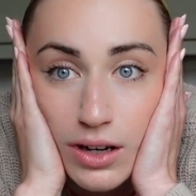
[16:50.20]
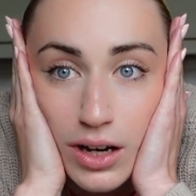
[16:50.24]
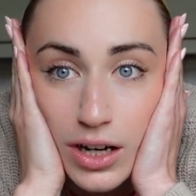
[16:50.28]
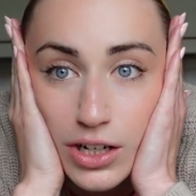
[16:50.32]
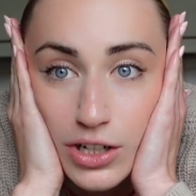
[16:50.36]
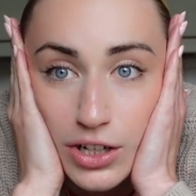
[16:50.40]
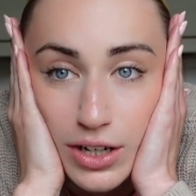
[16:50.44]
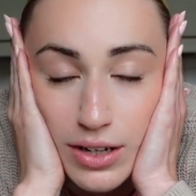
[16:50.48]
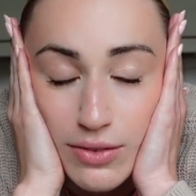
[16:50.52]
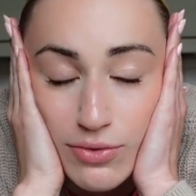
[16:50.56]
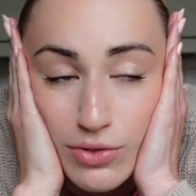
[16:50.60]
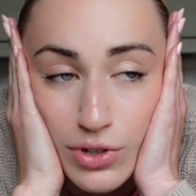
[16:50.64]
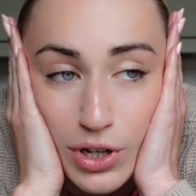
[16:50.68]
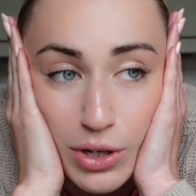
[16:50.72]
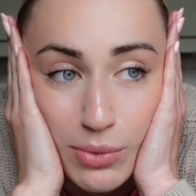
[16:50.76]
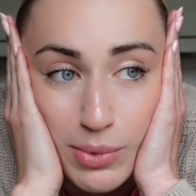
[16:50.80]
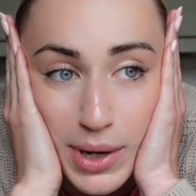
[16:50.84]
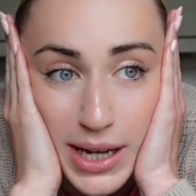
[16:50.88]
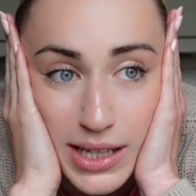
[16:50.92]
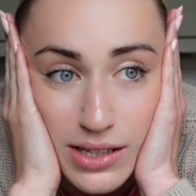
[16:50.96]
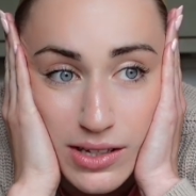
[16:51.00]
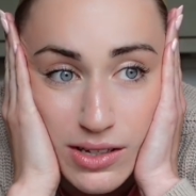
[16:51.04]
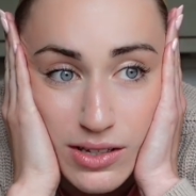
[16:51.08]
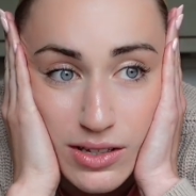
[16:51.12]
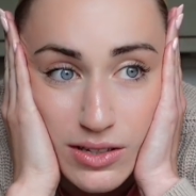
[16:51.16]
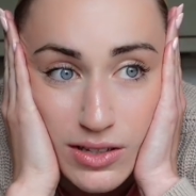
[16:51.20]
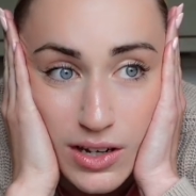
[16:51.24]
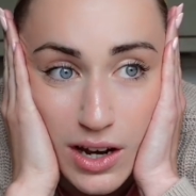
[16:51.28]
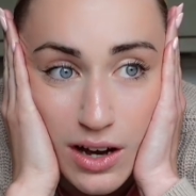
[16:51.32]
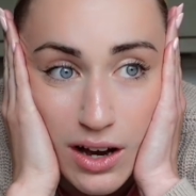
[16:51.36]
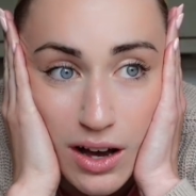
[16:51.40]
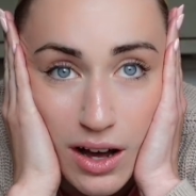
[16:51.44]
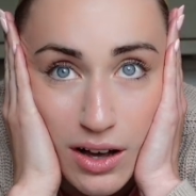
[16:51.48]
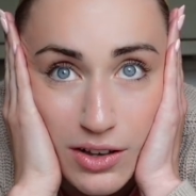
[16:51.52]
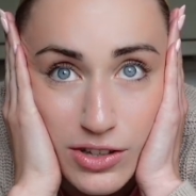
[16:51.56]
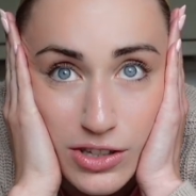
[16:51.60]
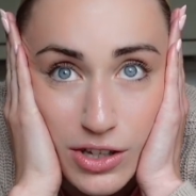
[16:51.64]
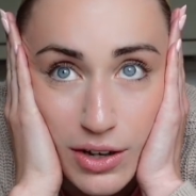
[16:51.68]
don't even know where to
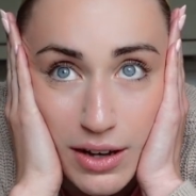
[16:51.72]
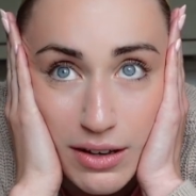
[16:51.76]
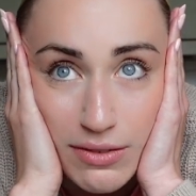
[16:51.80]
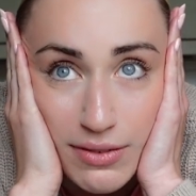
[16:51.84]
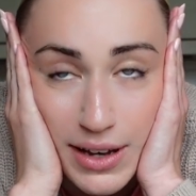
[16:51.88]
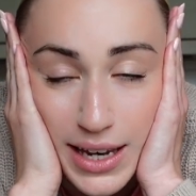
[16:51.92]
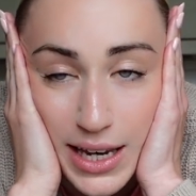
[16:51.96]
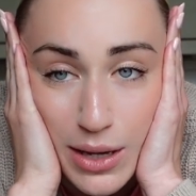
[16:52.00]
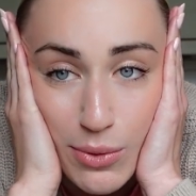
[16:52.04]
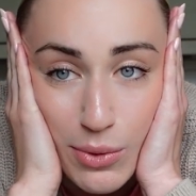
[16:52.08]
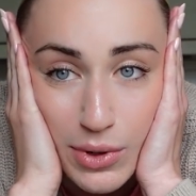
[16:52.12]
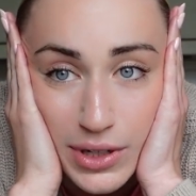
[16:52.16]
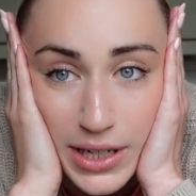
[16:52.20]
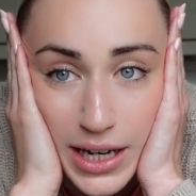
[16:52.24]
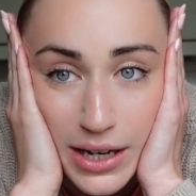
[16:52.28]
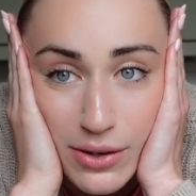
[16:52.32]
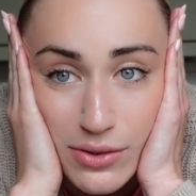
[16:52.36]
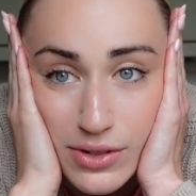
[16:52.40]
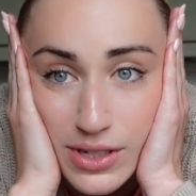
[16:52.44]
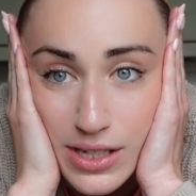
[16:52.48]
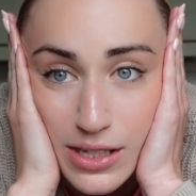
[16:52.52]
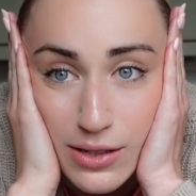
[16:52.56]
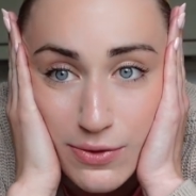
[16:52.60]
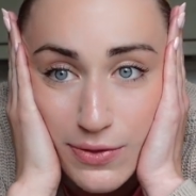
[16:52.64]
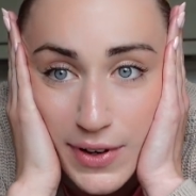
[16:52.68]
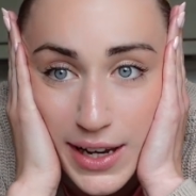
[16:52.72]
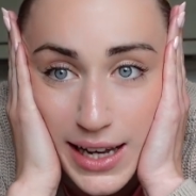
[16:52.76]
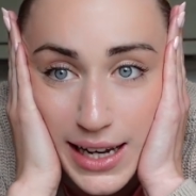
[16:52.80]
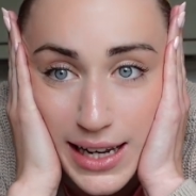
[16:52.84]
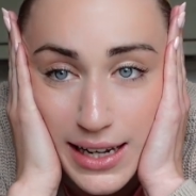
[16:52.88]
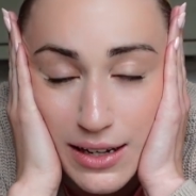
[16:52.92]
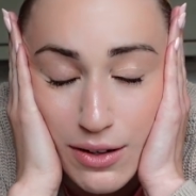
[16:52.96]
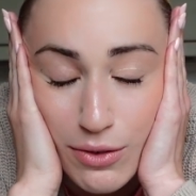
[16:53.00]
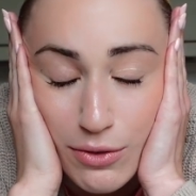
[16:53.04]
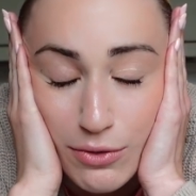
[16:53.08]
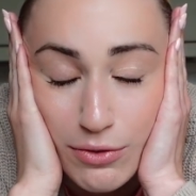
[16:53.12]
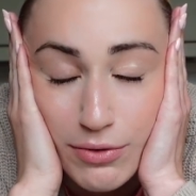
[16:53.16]
start. So if anyone else is feeling